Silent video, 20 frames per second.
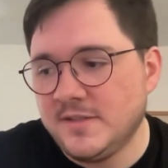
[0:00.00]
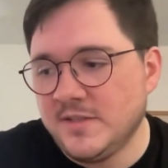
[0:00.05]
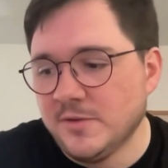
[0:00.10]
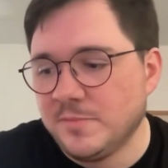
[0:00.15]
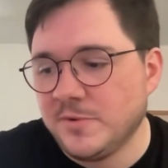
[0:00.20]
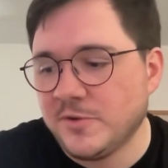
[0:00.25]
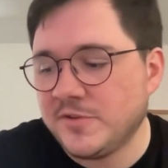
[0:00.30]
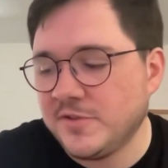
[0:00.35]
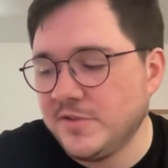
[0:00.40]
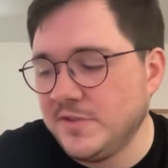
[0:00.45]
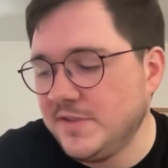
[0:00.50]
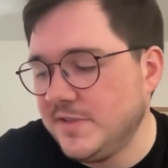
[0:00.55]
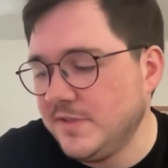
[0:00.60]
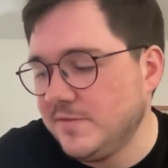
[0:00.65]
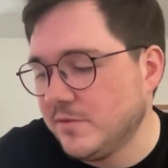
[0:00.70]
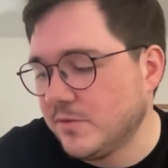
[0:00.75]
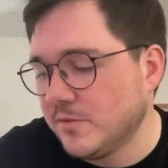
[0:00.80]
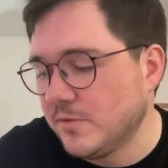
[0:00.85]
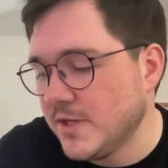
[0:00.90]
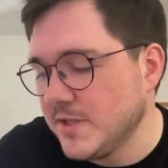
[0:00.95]
opportunity
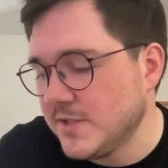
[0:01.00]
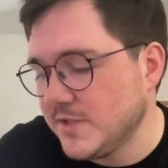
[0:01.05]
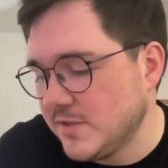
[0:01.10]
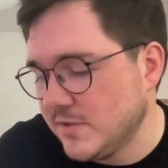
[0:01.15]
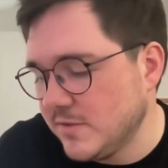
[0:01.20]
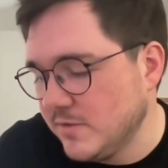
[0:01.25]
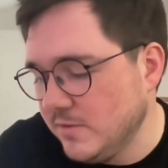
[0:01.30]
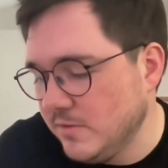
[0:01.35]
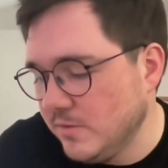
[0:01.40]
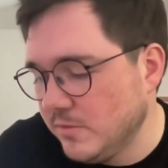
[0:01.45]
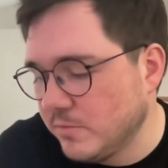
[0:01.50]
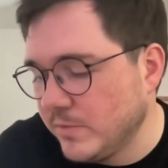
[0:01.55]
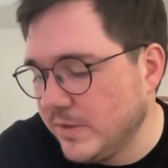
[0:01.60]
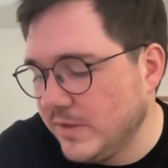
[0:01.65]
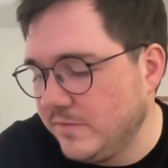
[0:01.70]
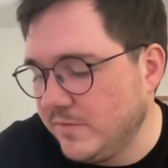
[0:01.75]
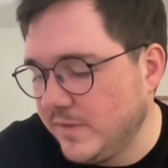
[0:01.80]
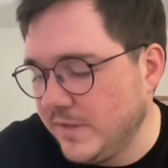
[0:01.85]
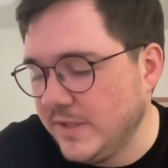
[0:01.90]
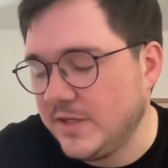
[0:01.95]
for us to
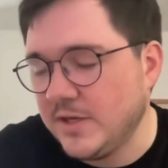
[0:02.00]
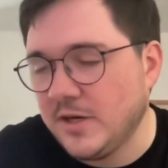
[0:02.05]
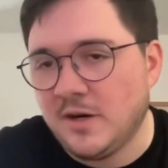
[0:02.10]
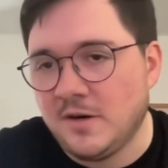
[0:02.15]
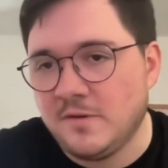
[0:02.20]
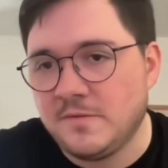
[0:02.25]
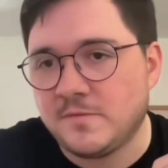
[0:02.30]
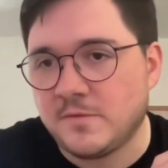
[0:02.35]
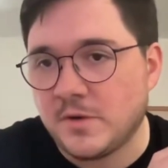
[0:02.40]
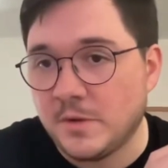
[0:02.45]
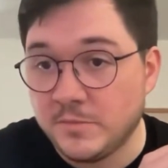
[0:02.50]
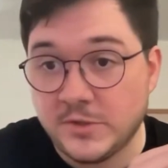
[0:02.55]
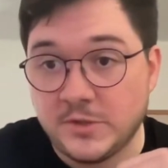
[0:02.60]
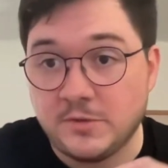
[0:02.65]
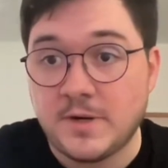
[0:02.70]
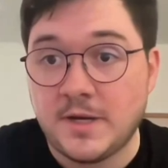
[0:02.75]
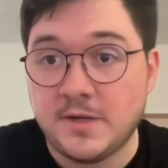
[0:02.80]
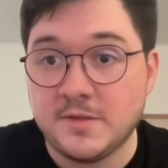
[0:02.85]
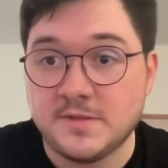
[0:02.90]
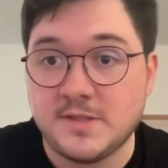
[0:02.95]
rethink off from the
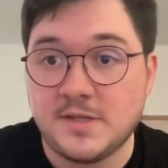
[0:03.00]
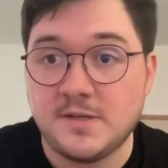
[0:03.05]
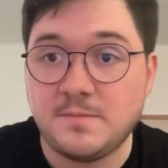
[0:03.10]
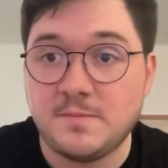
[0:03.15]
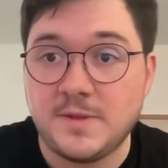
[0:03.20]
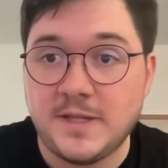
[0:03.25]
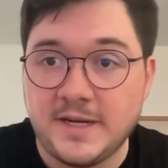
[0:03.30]
ground up,